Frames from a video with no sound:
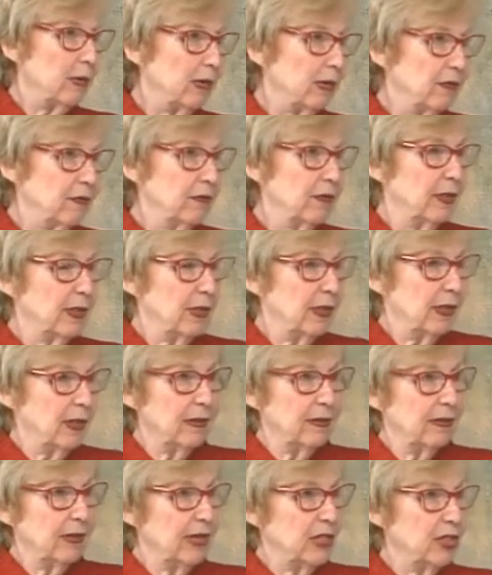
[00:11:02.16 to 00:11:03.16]
in front
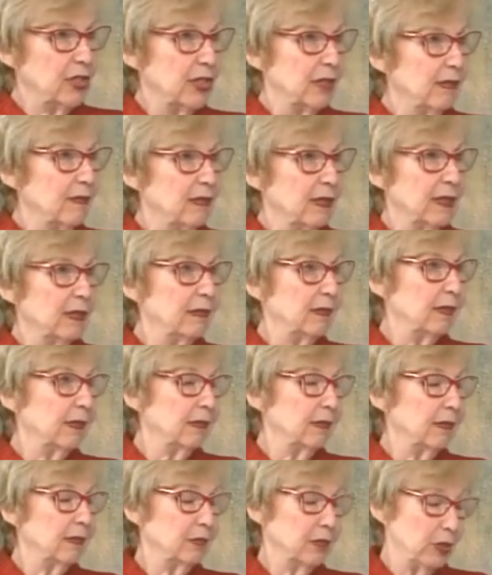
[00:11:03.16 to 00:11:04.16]
and they shovel it
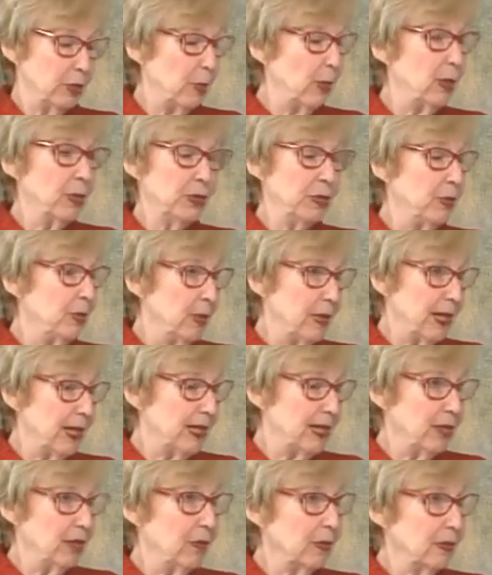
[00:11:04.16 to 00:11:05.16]
and they're supposed to and they
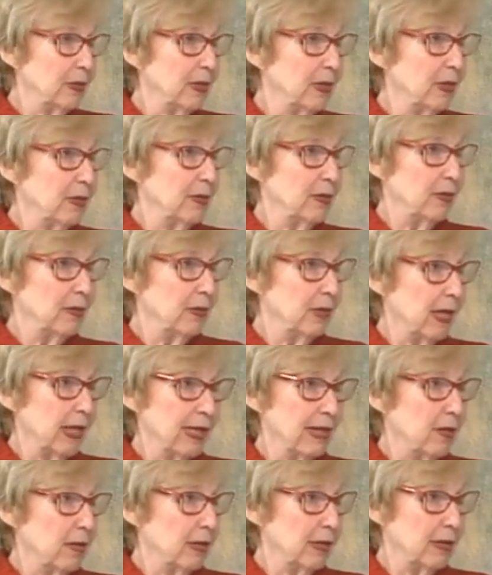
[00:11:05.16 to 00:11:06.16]
don't, do you
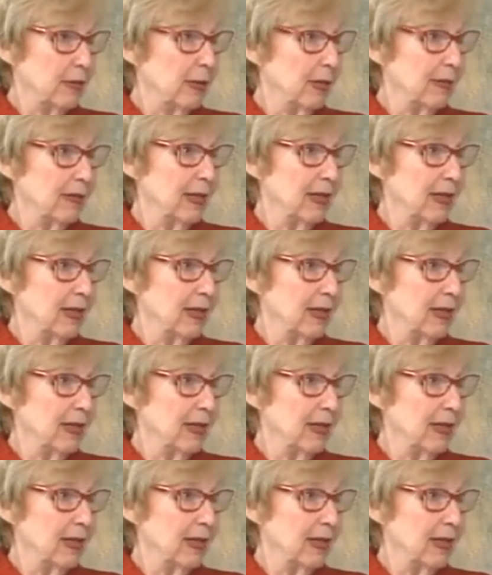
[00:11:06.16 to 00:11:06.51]
get calls about that?